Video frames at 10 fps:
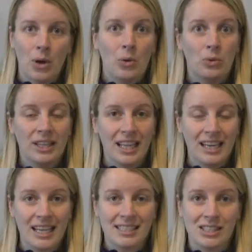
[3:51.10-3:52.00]
We then
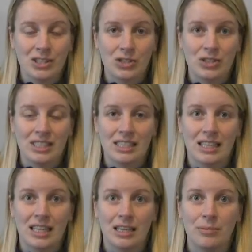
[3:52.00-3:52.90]
ask the students to
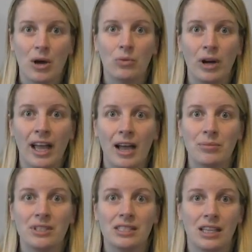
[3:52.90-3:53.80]
think about what
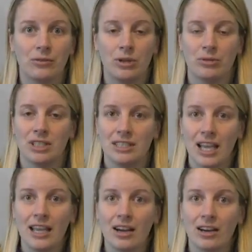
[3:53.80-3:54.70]
happens if we were to
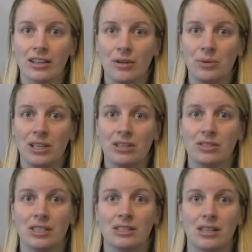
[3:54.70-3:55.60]
take our cup
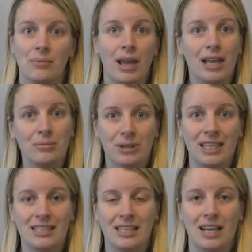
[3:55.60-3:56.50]
ecosystem and
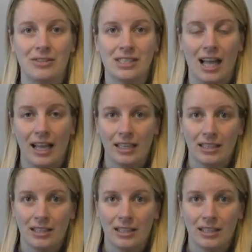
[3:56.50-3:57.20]
place it outside.